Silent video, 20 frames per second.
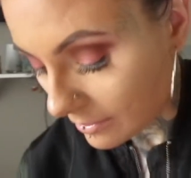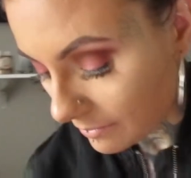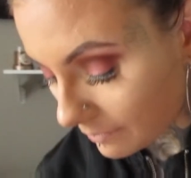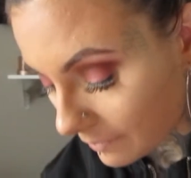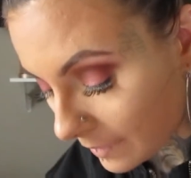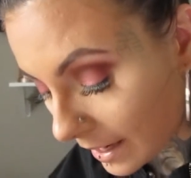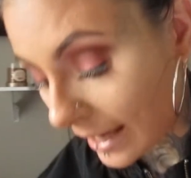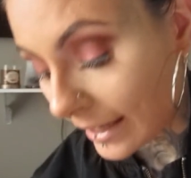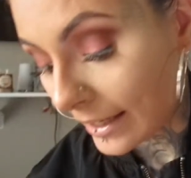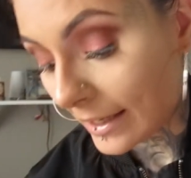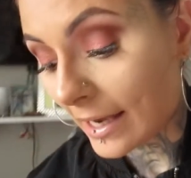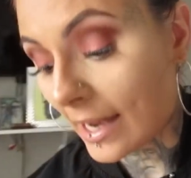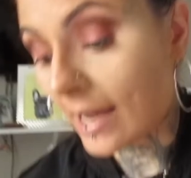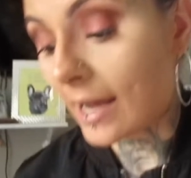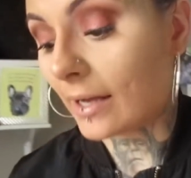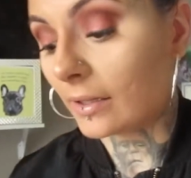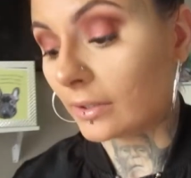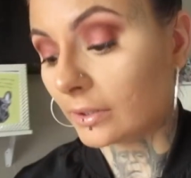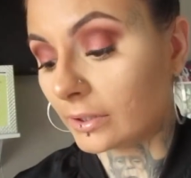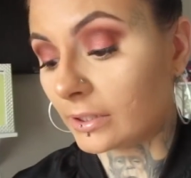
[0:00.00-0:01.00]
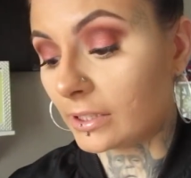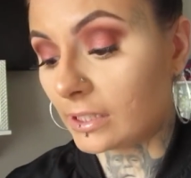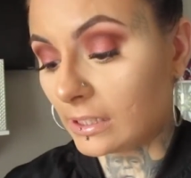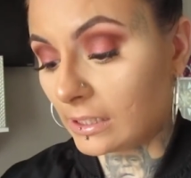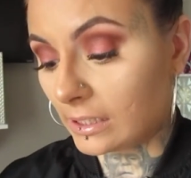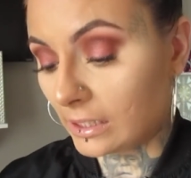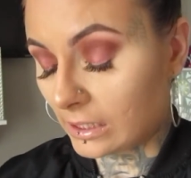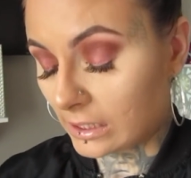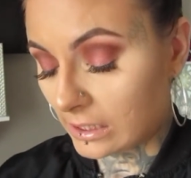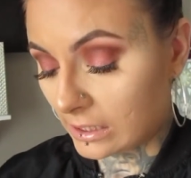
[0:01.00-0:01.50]
my
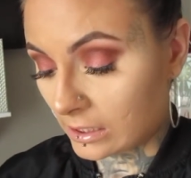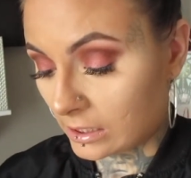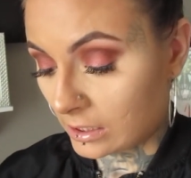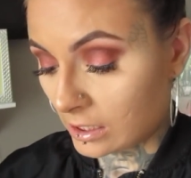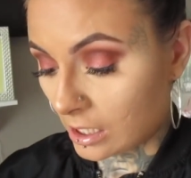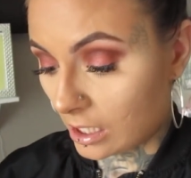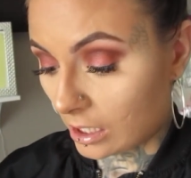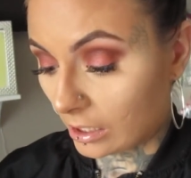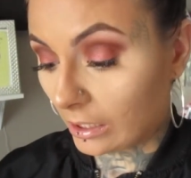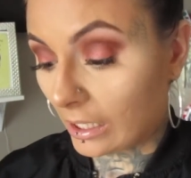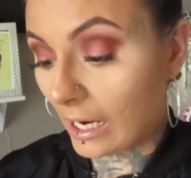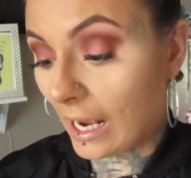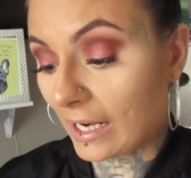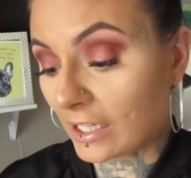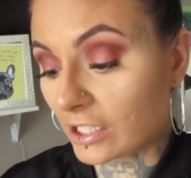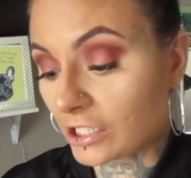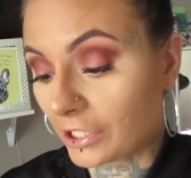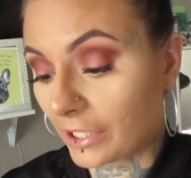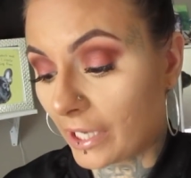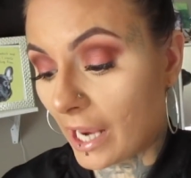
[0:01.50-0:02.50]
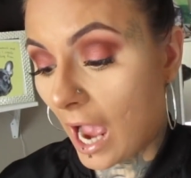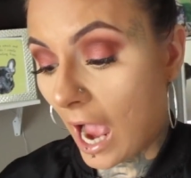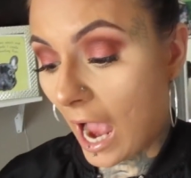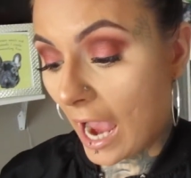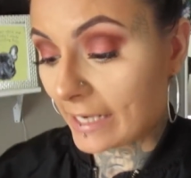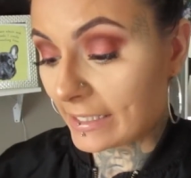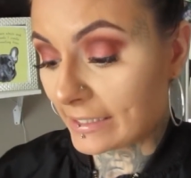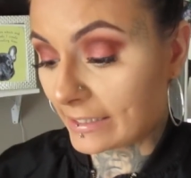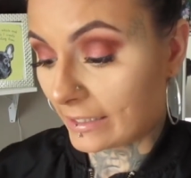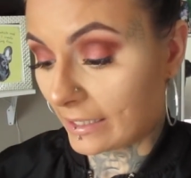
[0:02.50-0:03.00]
calories are actually
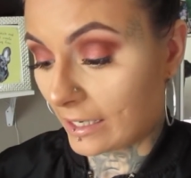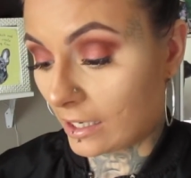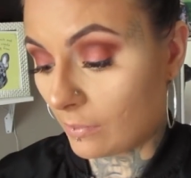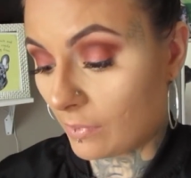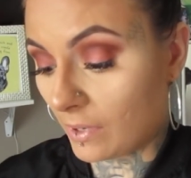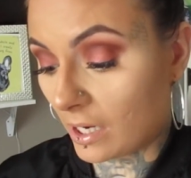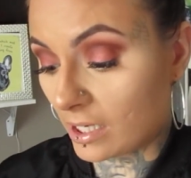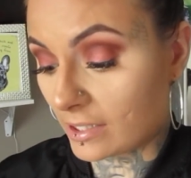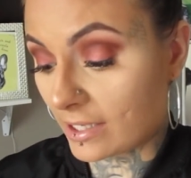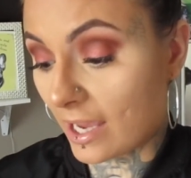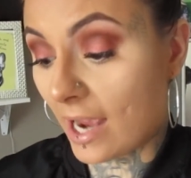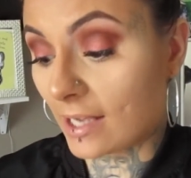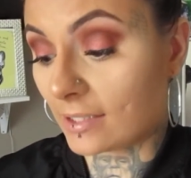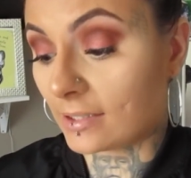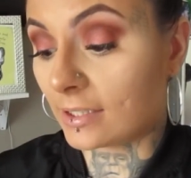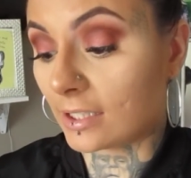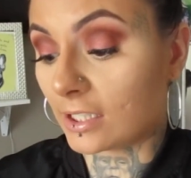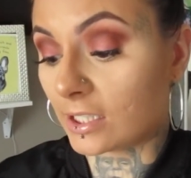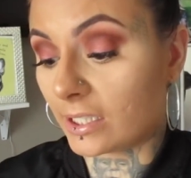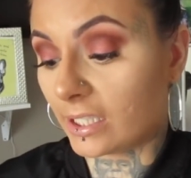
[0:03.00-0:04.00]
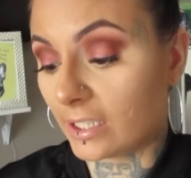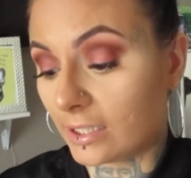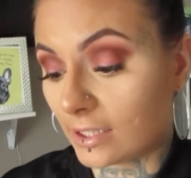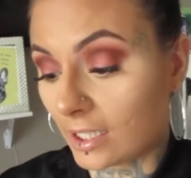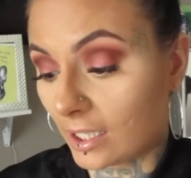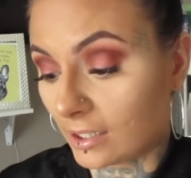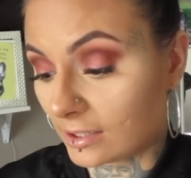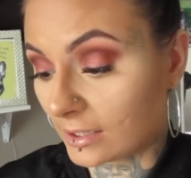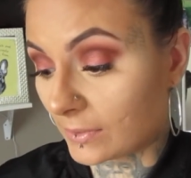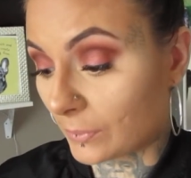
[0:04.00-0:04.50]
high today because I had such an
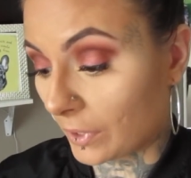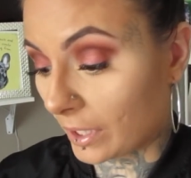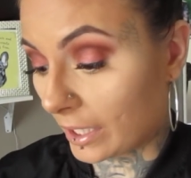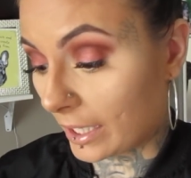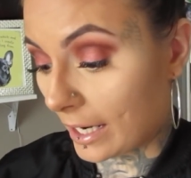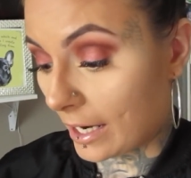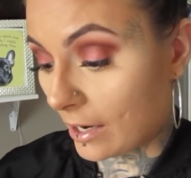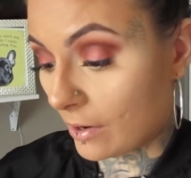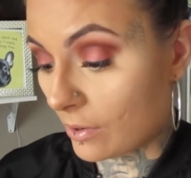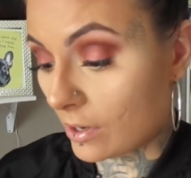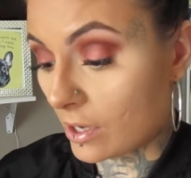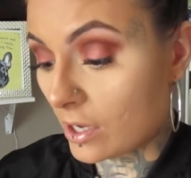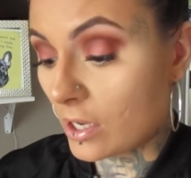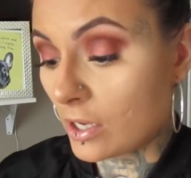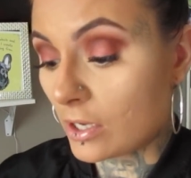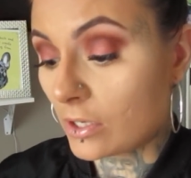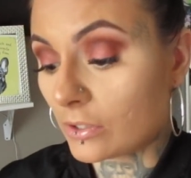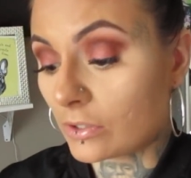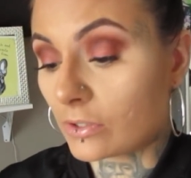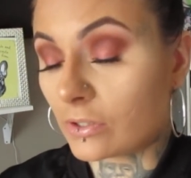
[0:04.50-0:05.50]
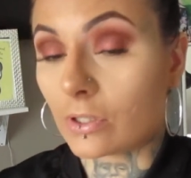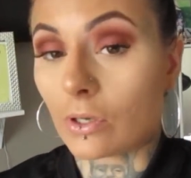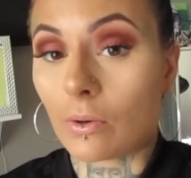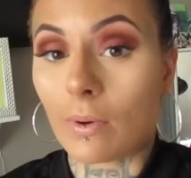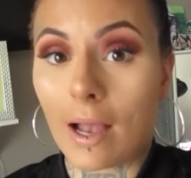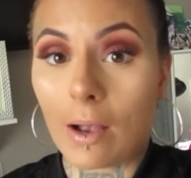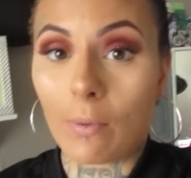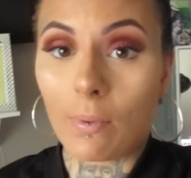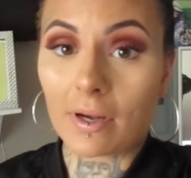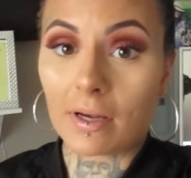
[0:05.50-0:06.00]
intense workout. So
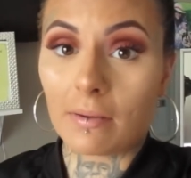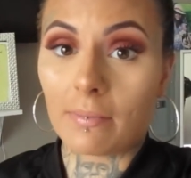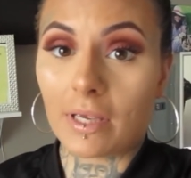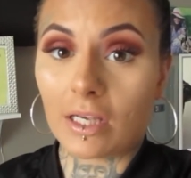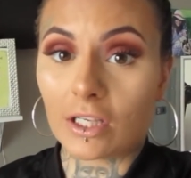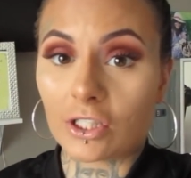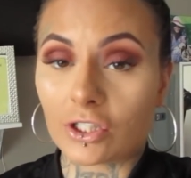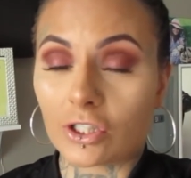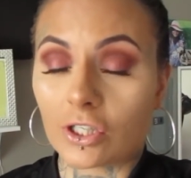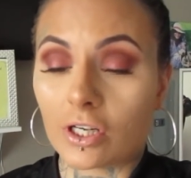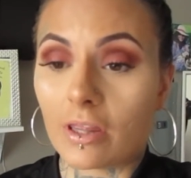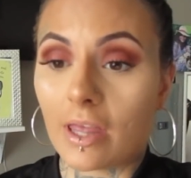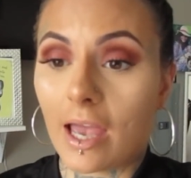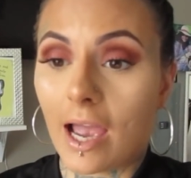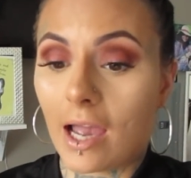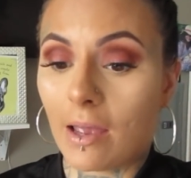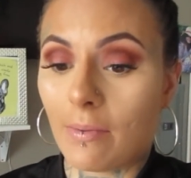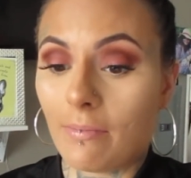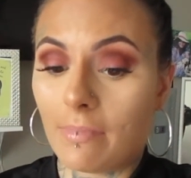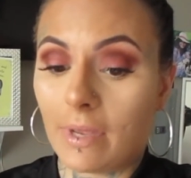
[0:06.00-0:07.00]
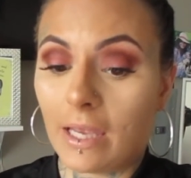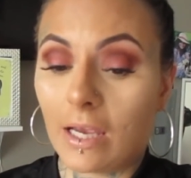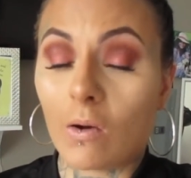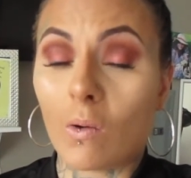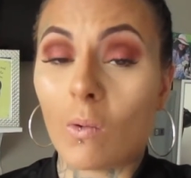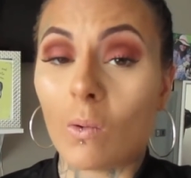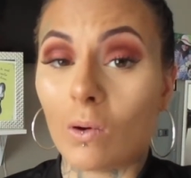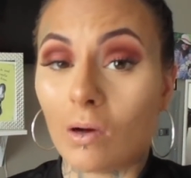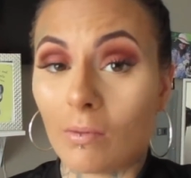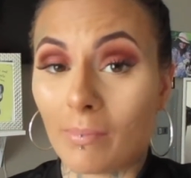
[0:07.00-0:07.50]
I want to make sure that I make
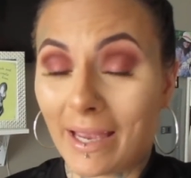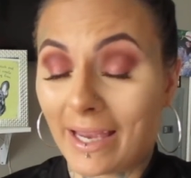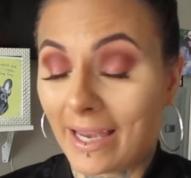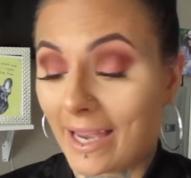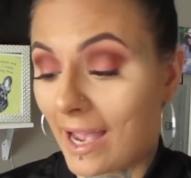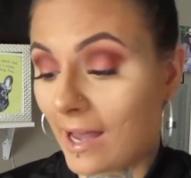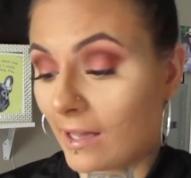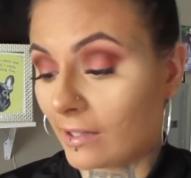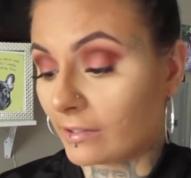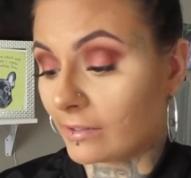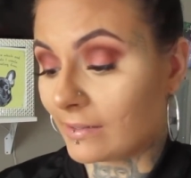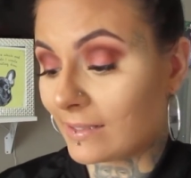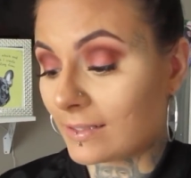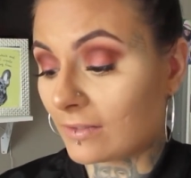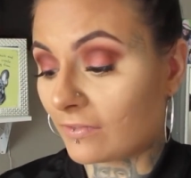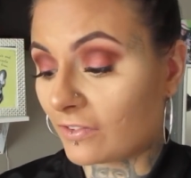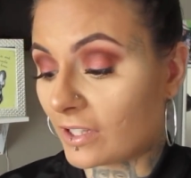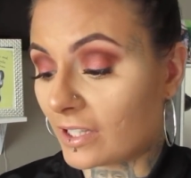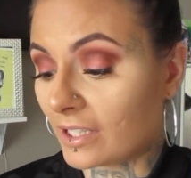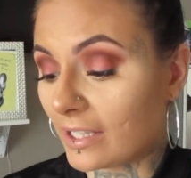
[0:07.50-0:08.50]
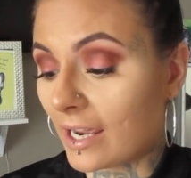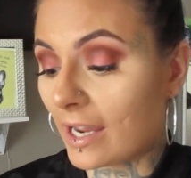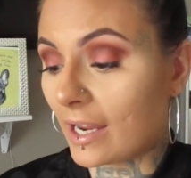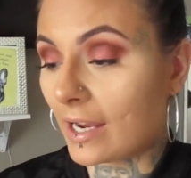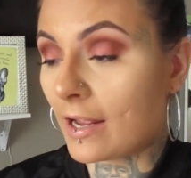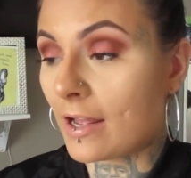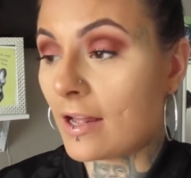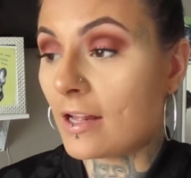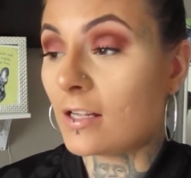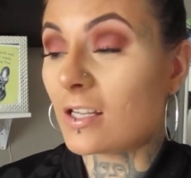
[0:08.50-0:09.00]
all my calories for the
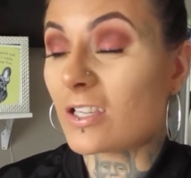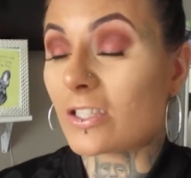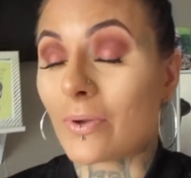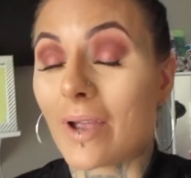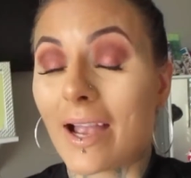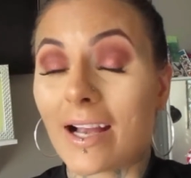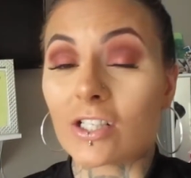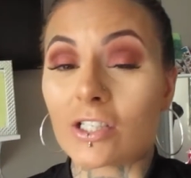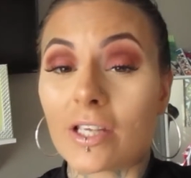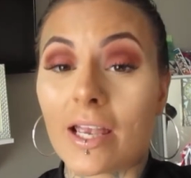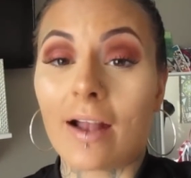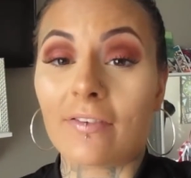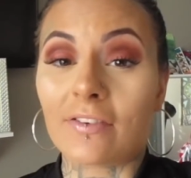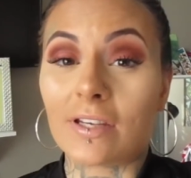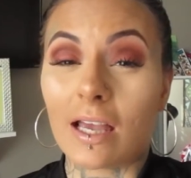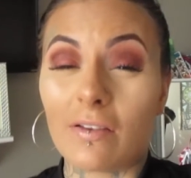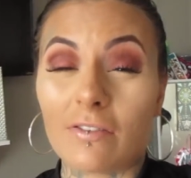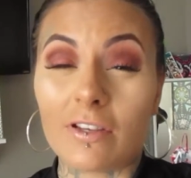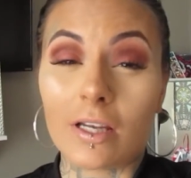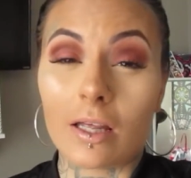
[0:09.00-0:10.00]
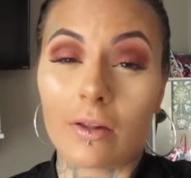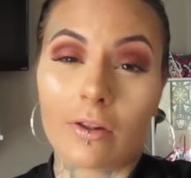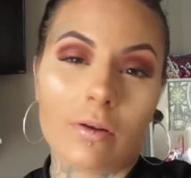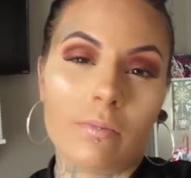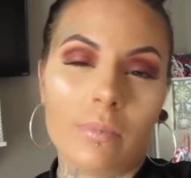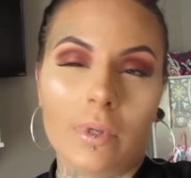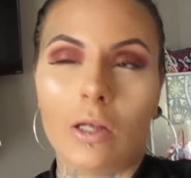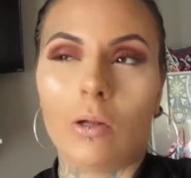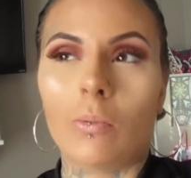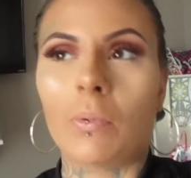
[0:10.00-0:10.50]
day. So I actually have to have another
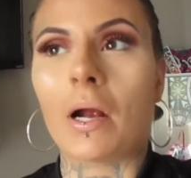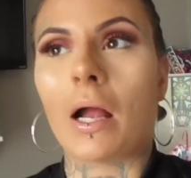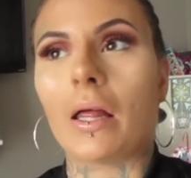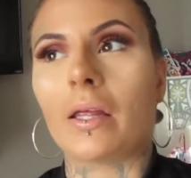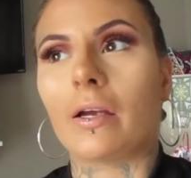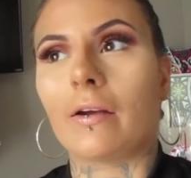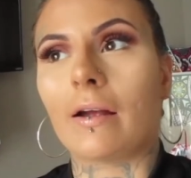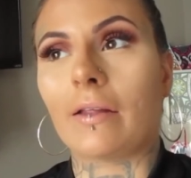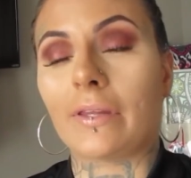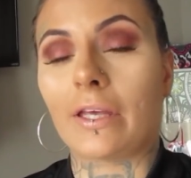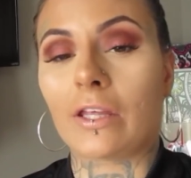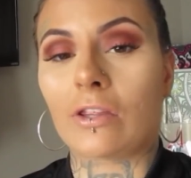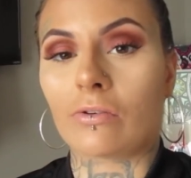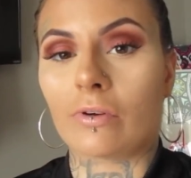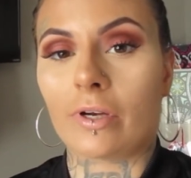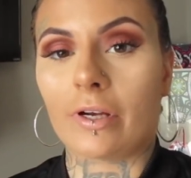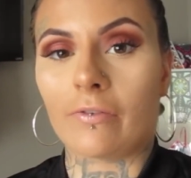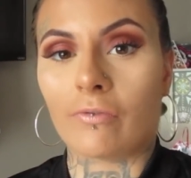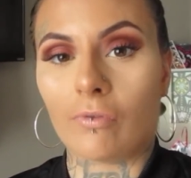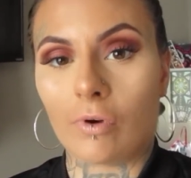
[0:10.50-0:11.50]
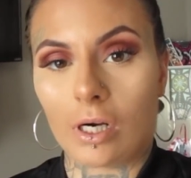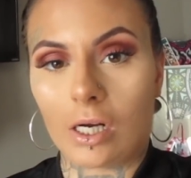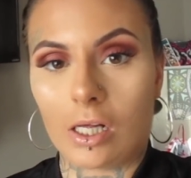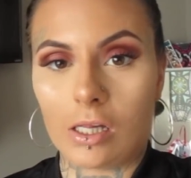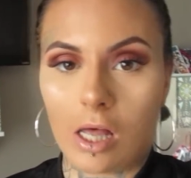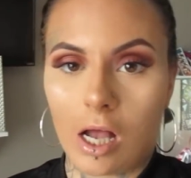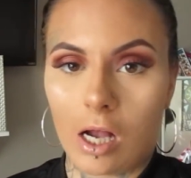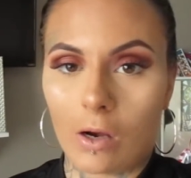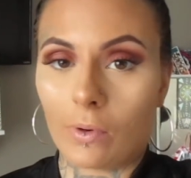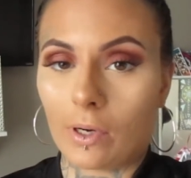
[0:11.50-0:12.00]
meal probably around like three or four
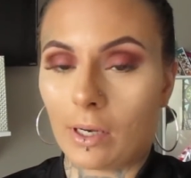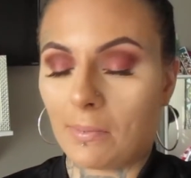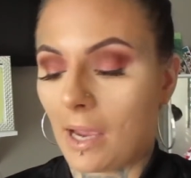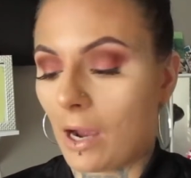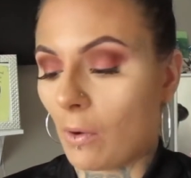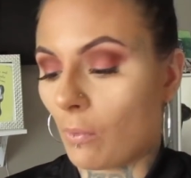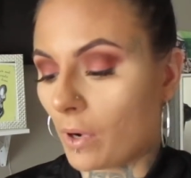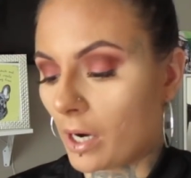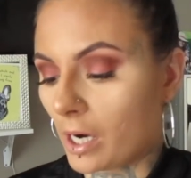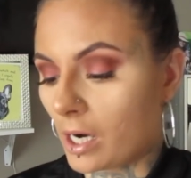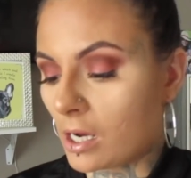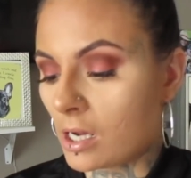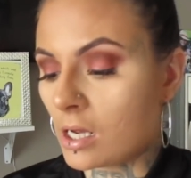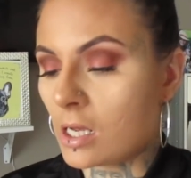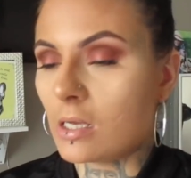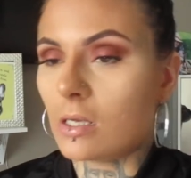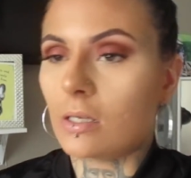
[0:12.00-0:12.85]
o'clock when I'm at work.